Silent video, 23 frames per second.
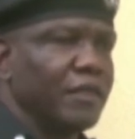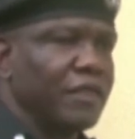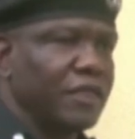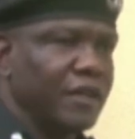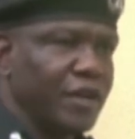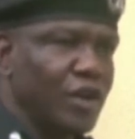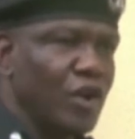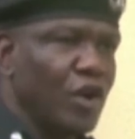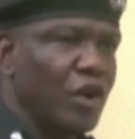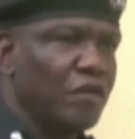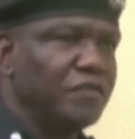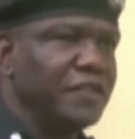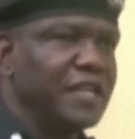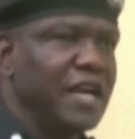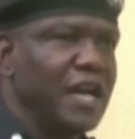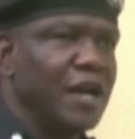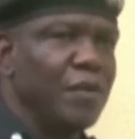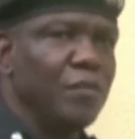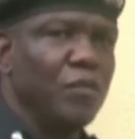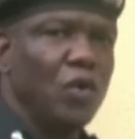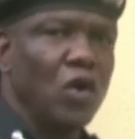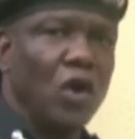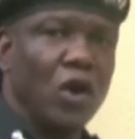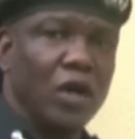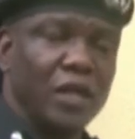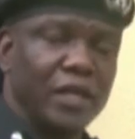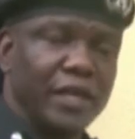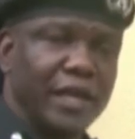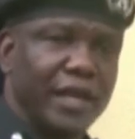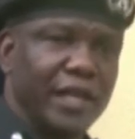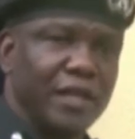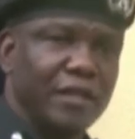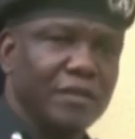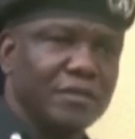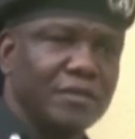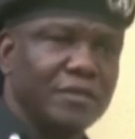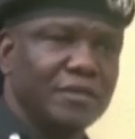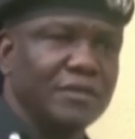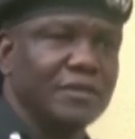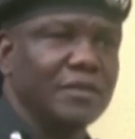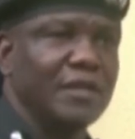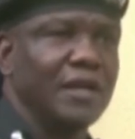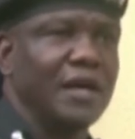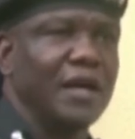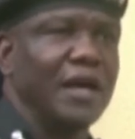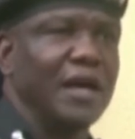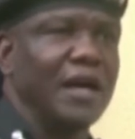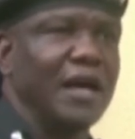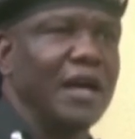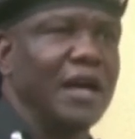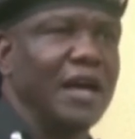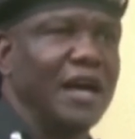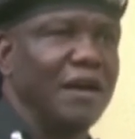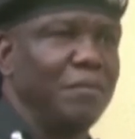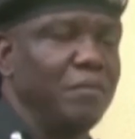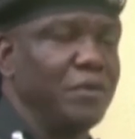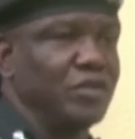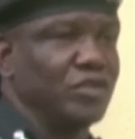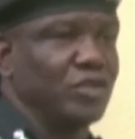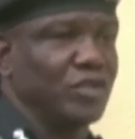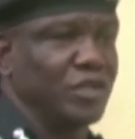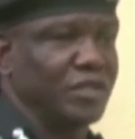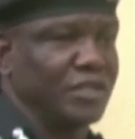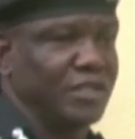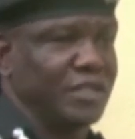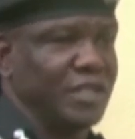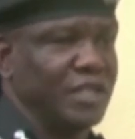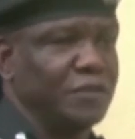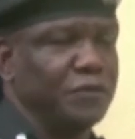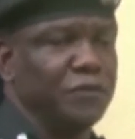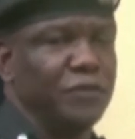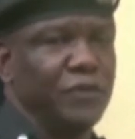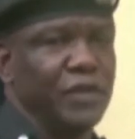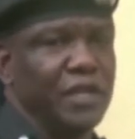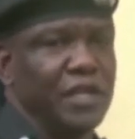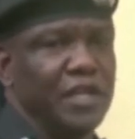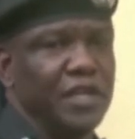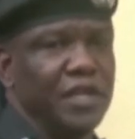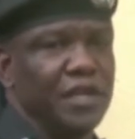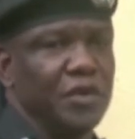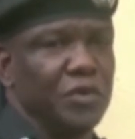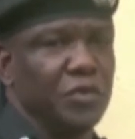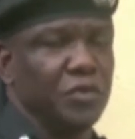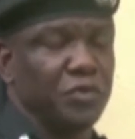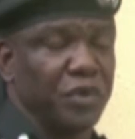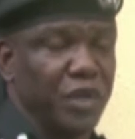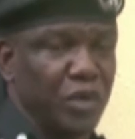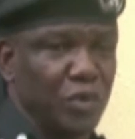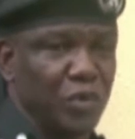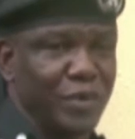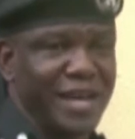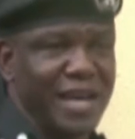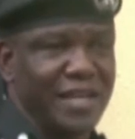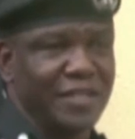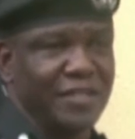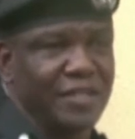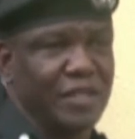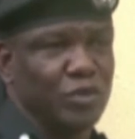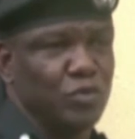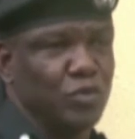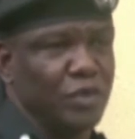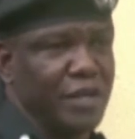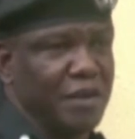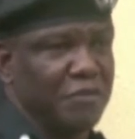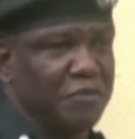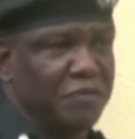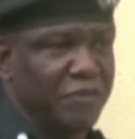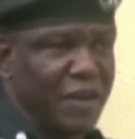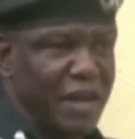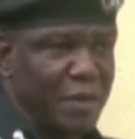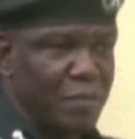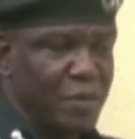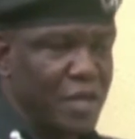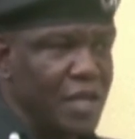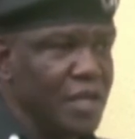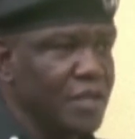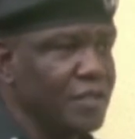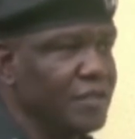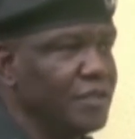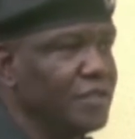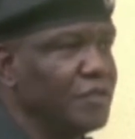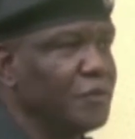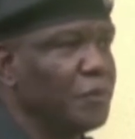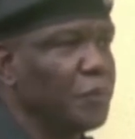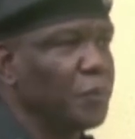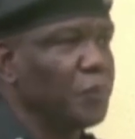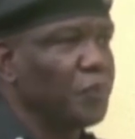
3 of them, all girls, have been successfully reunited with their families.